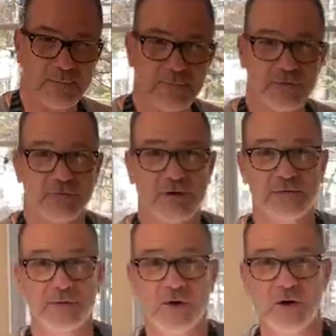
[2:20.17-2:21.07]
So the
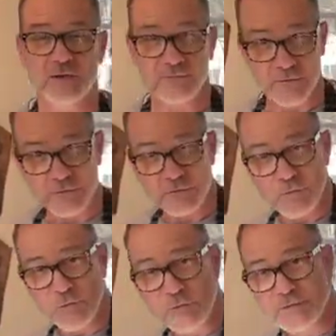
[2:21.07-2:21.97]
recipe calls for the 2
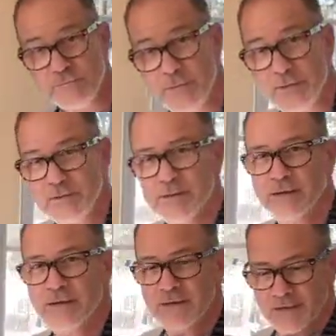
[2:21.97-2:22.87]
quarts of milk
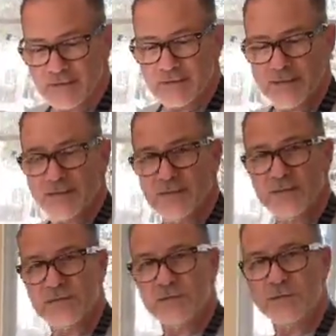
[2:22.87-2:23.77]

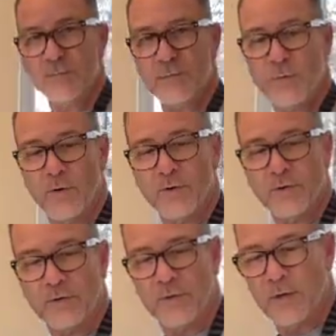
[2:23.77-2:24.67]
to be
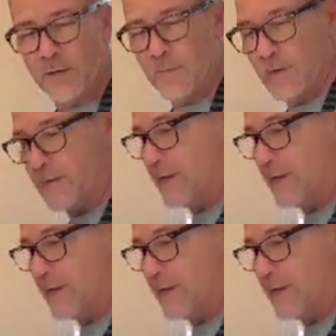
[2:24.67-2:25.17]
boiled with